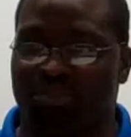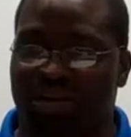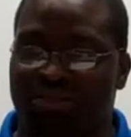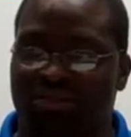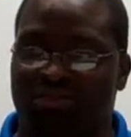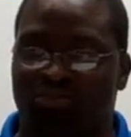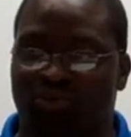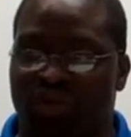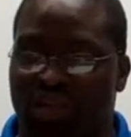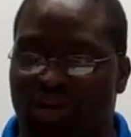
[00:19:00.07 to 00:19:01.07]
us
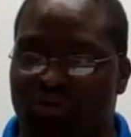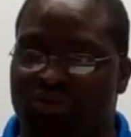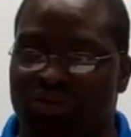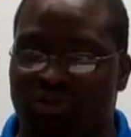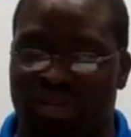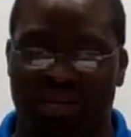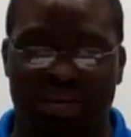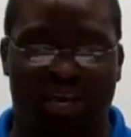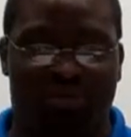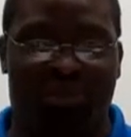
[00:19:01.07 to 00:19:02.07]
move along so that
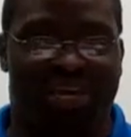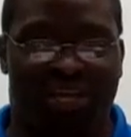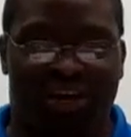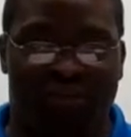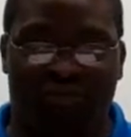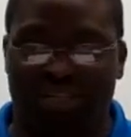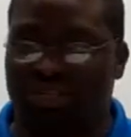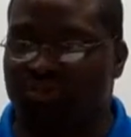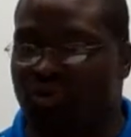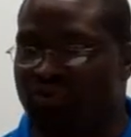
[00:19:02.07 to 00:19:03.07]
we can all
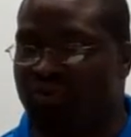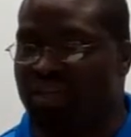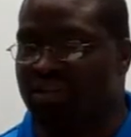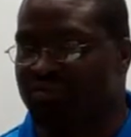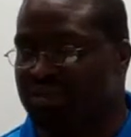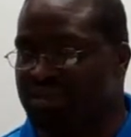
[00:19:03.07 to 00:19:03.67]
function more effectively.